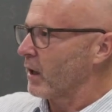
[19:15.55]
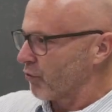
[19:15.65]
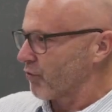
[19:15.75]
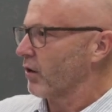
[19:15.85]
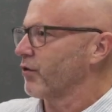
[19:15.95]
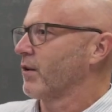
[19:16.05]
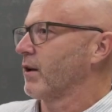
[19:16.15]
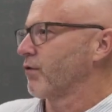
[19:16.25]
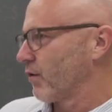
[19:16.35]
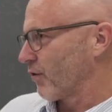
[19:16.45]
unstructured
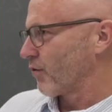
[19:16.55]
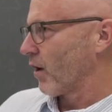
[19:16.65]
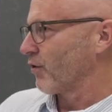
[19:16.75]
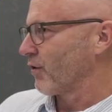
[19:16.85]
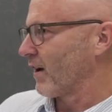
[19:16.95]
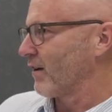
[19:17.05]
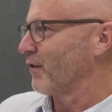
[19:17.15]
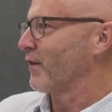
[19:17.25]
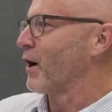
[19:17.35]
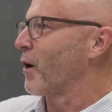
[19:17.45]
data into structured
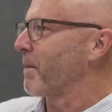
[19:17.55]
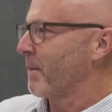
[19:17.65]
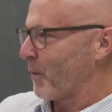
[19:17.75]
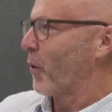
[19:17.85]
data to help